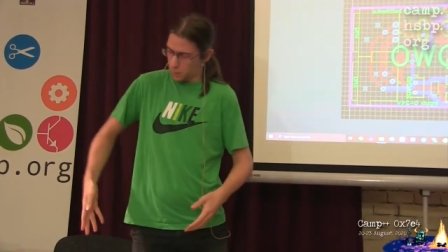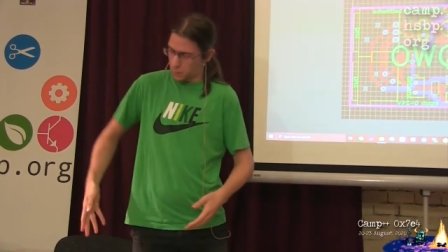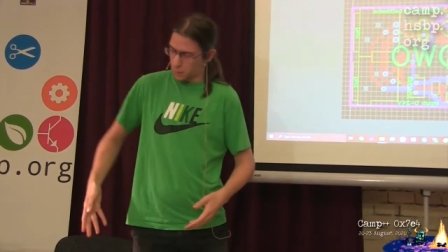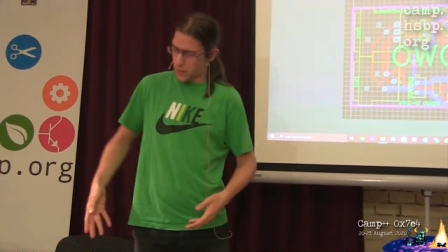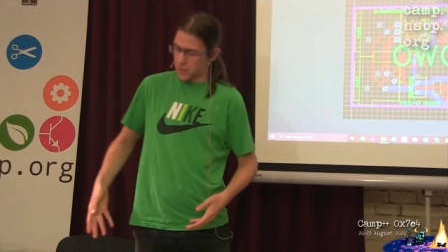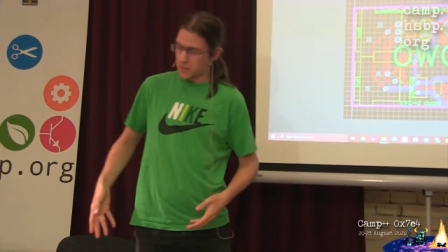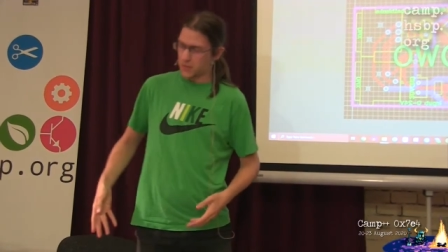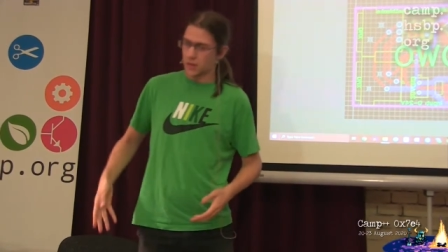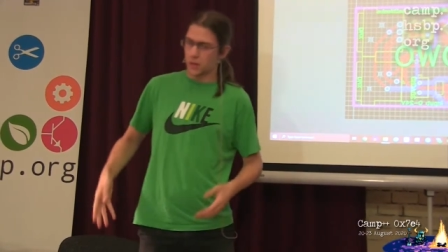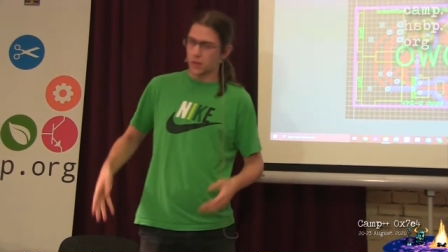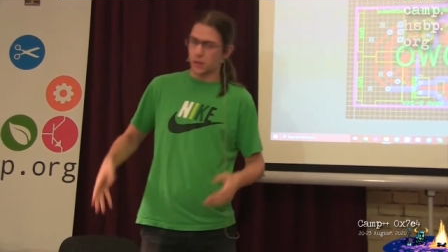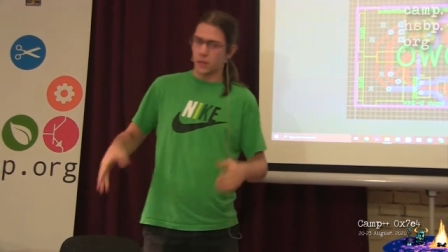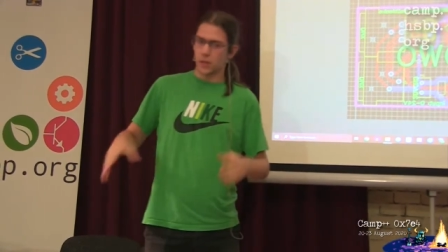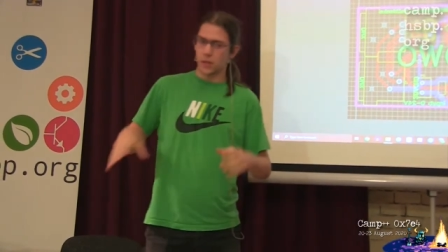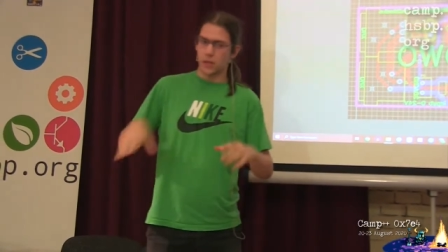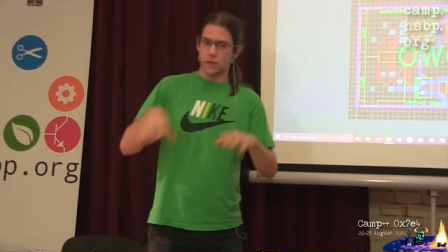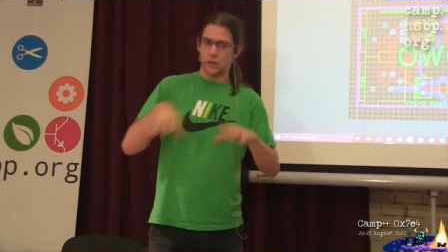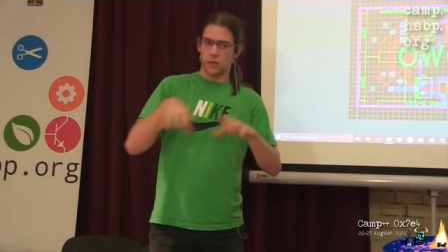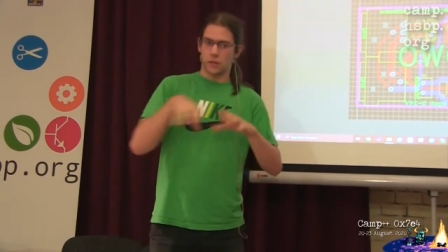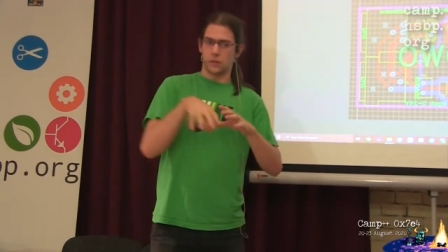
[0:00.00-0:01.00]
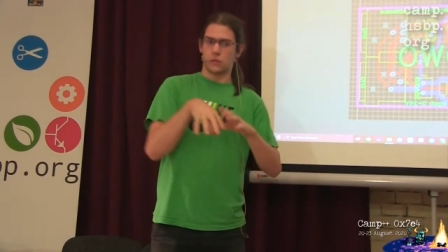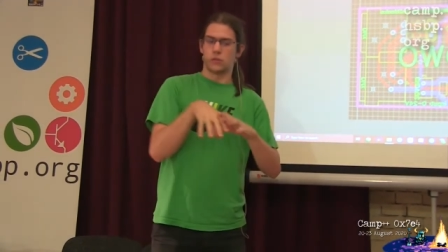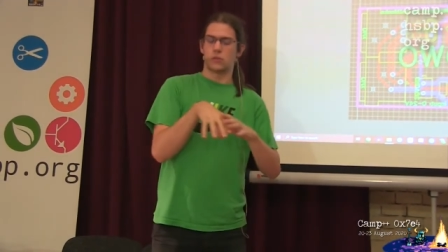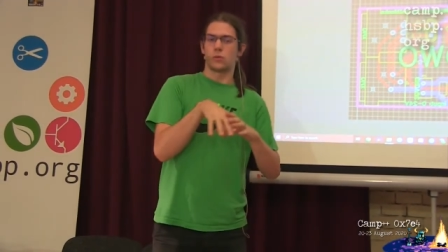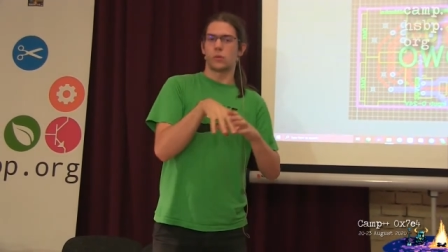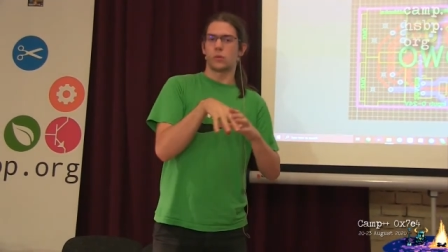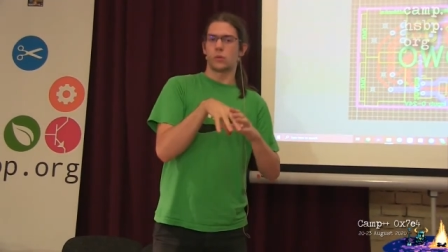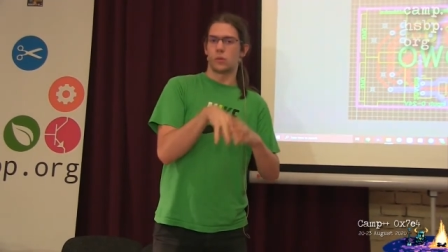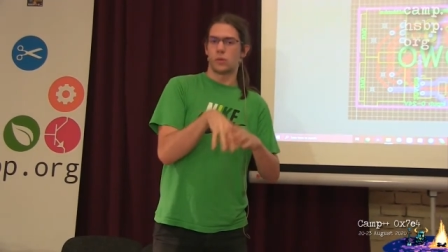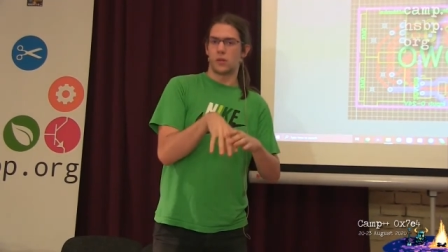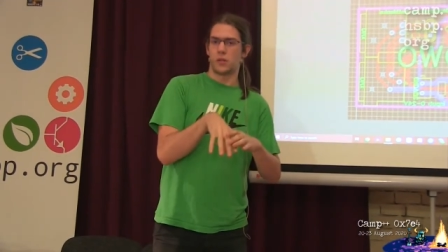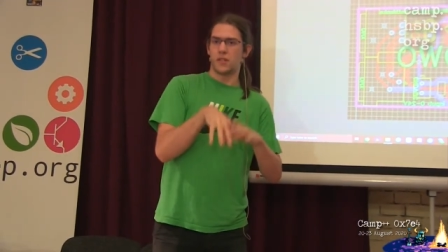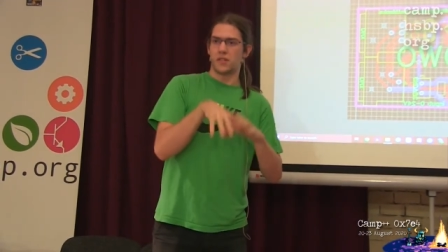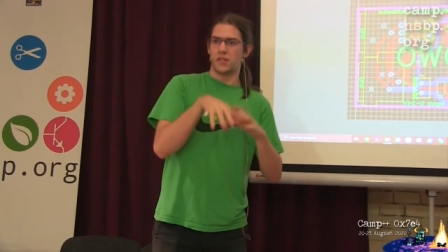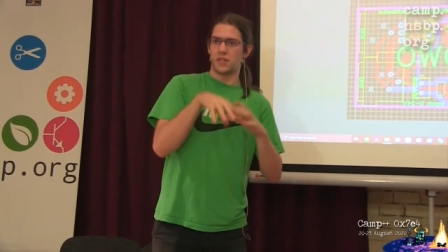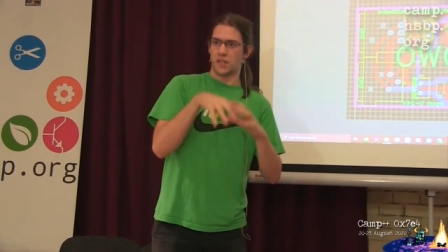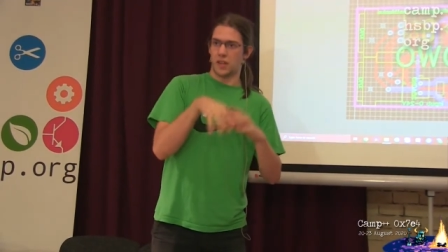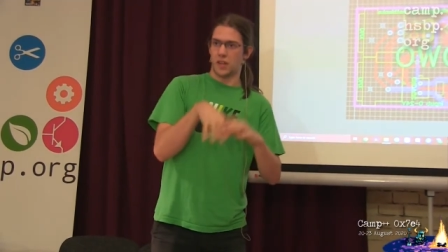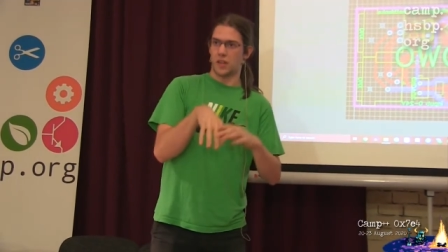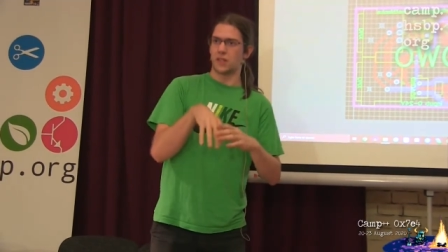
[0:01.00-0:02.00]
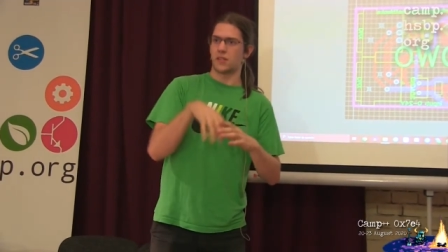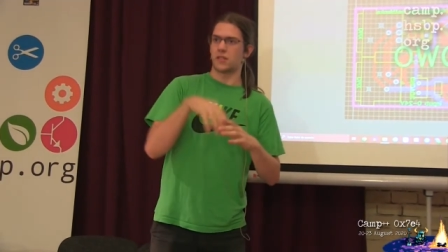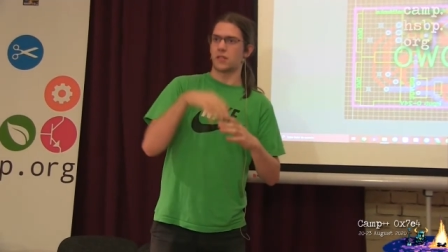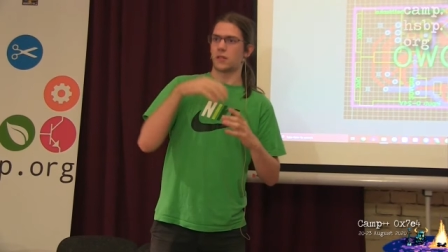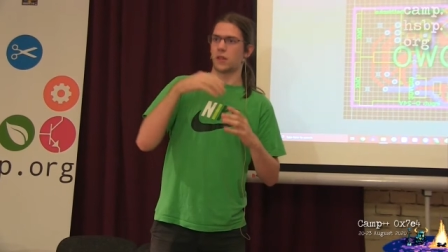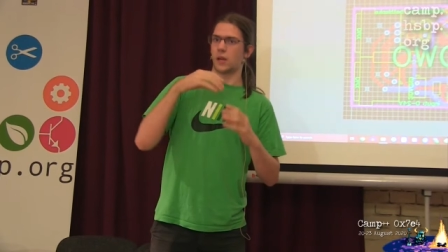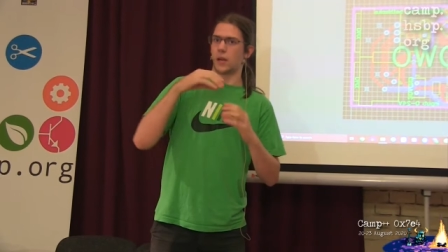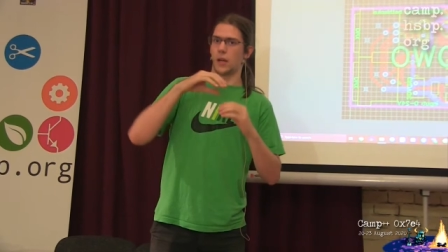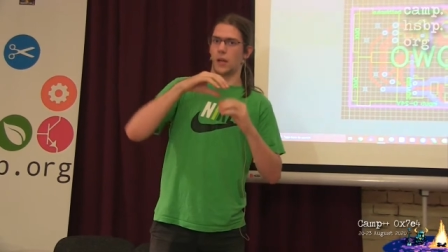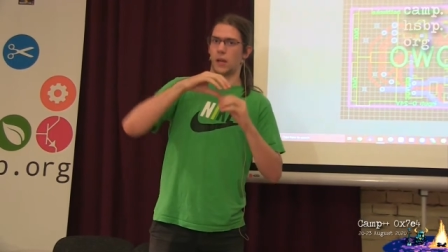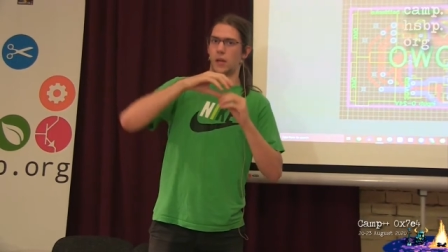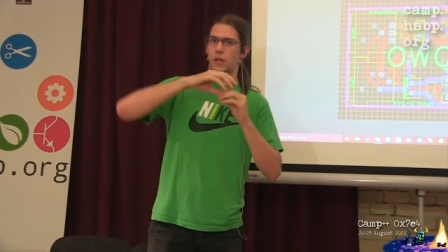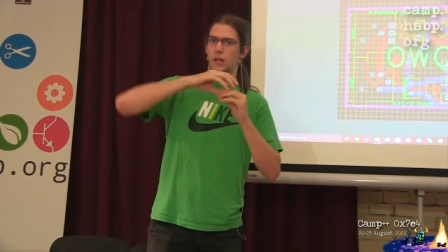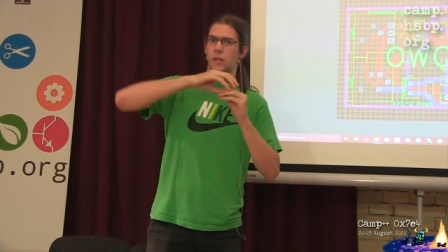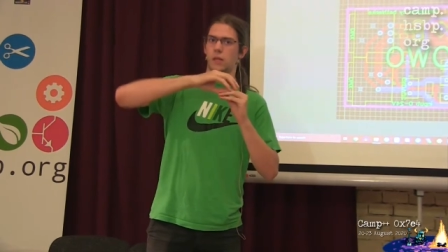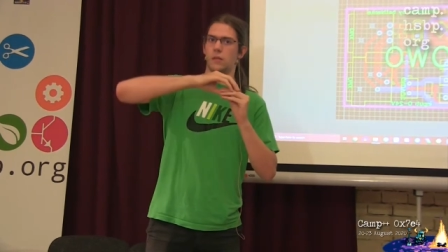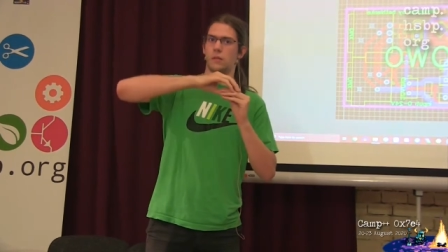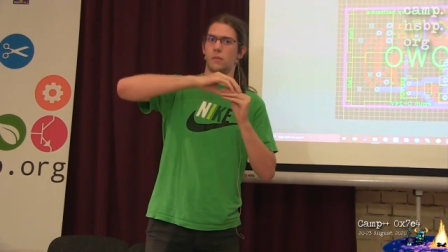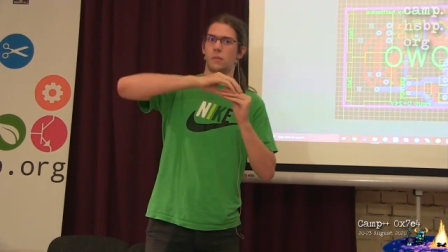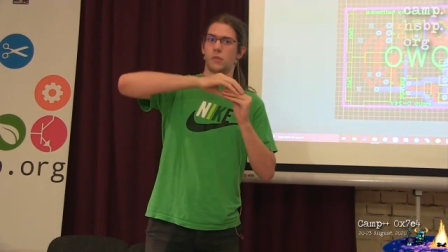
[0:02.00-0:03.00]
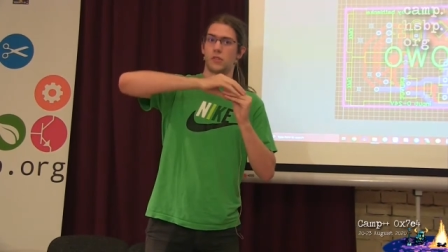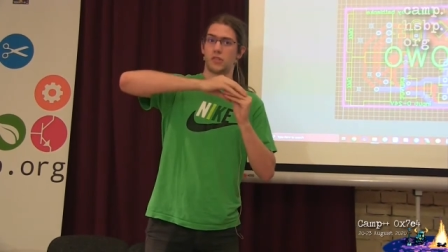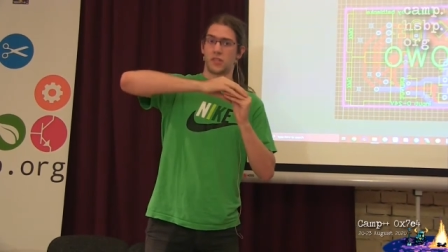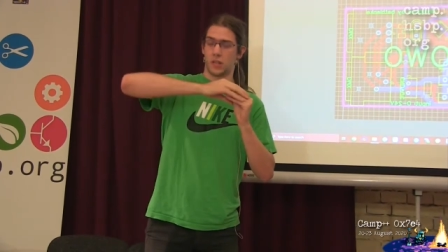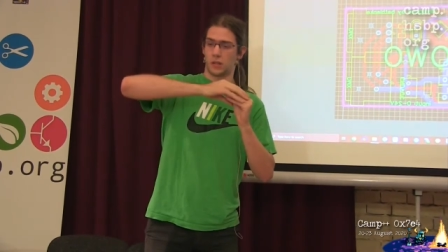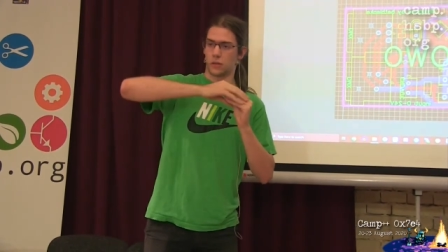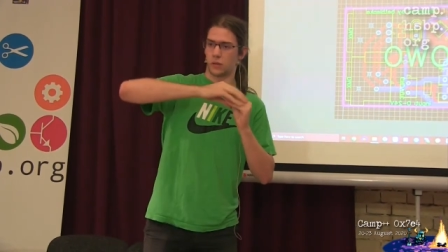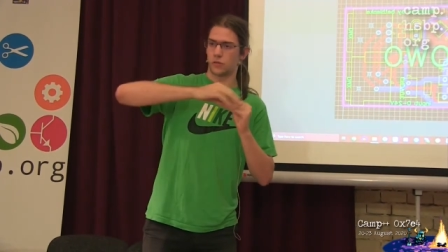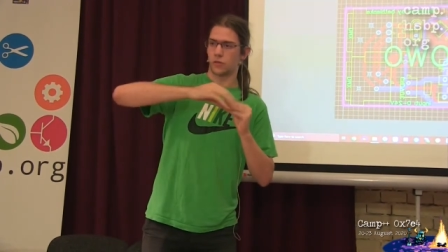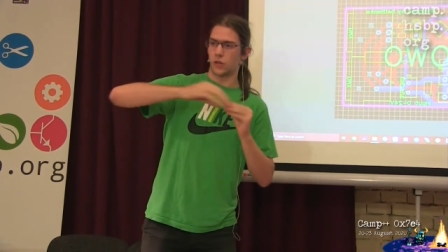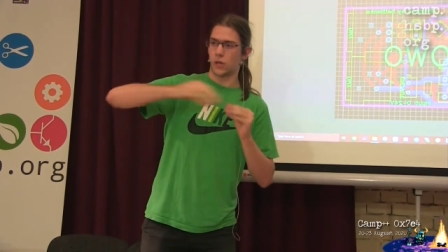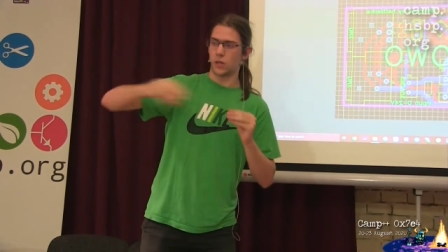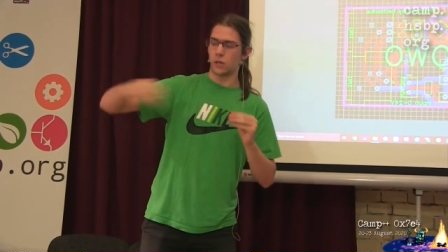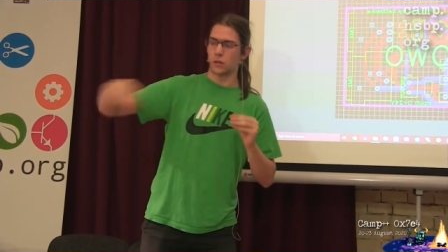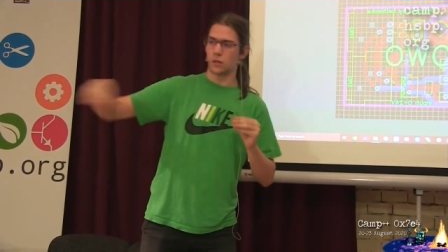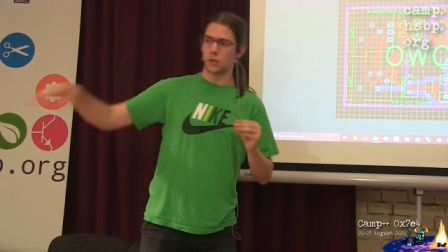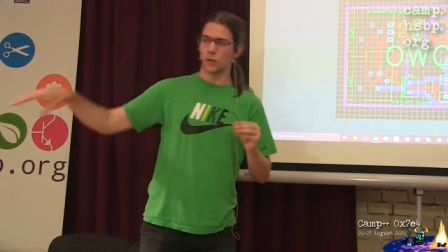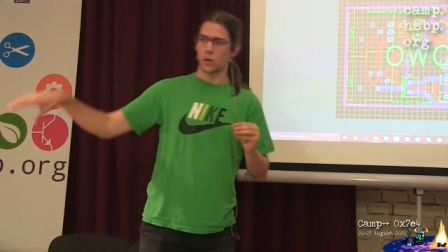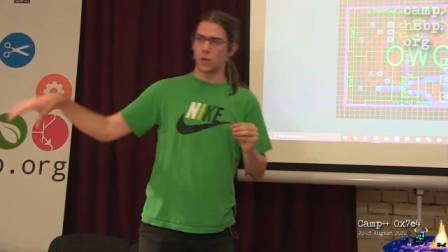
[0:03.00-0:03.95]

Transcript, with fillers: Basically, the controller sends a signal chain,